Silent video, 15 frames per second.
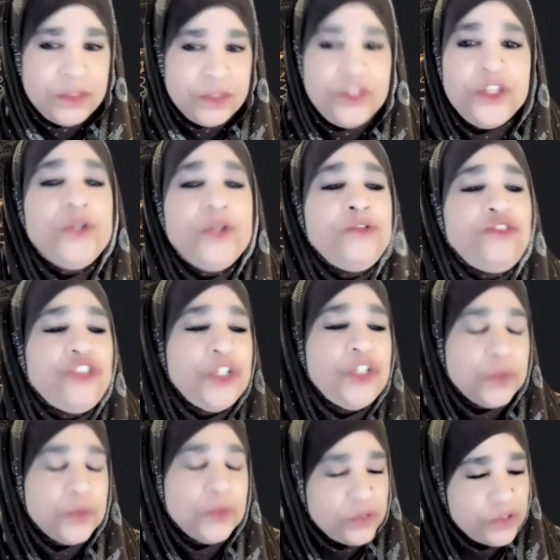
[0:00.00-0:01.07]
You
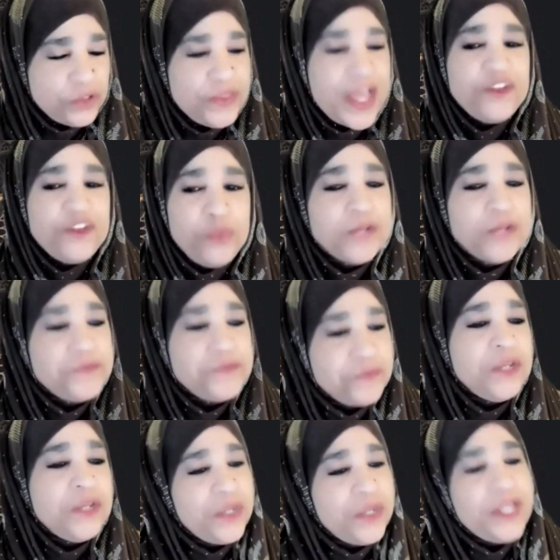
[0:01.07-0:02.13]
choose. That's what
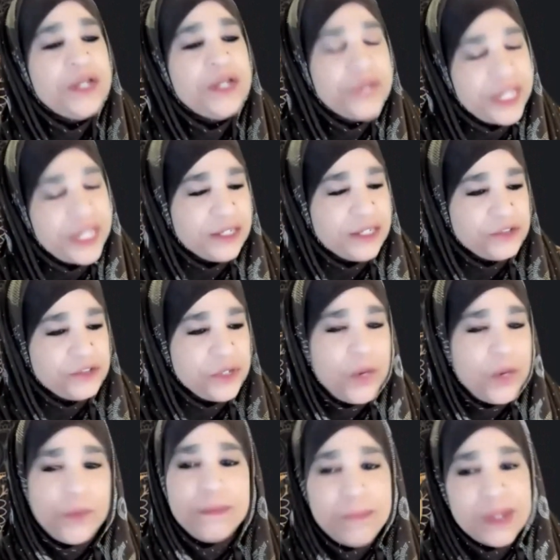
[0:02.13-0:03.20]
free will is.
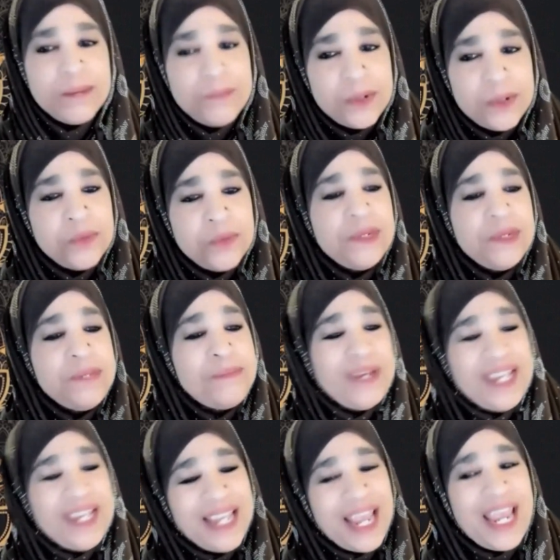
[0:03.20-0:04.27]
Remember when we
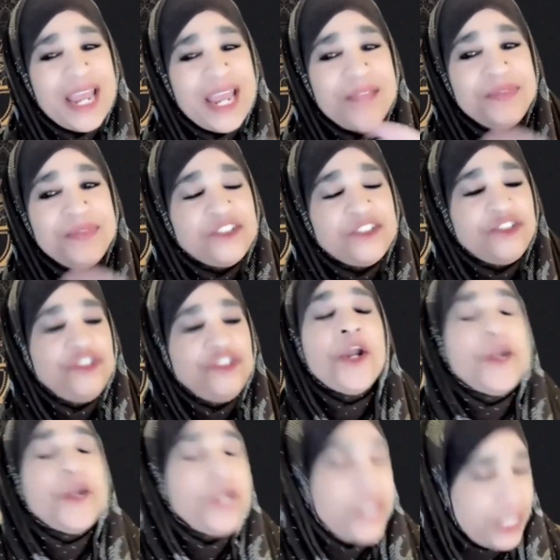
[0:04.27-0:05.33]
began this
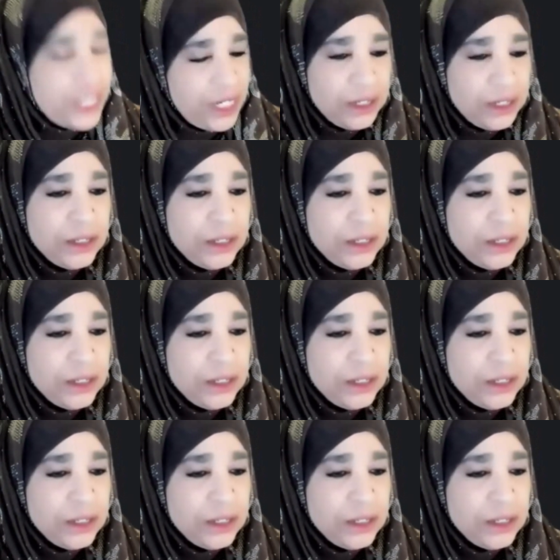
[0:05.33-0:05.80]
journey?